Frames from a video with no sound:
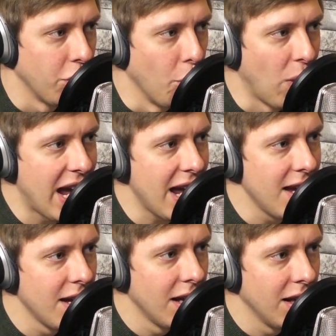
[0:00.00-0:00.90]
the
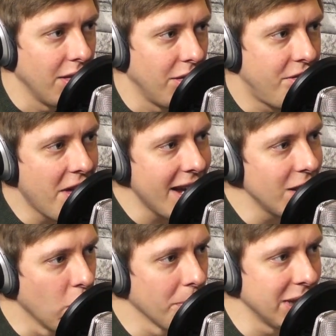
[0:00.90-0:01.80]
way they
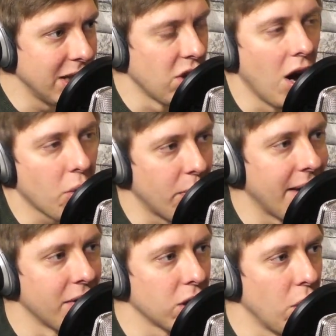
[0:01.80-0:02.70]
normally talk
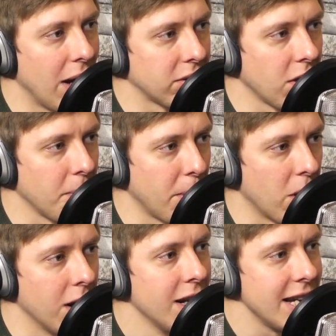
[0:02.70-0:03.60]
whenever go out to the
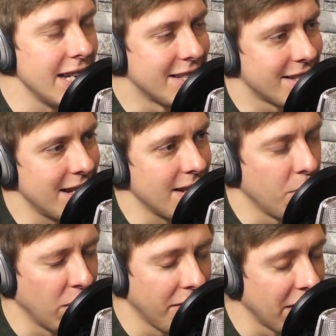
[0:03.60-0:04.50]
bar is di-
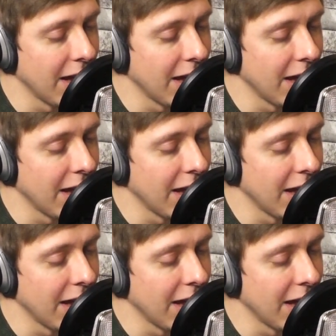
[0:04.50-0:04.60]
uh, whenever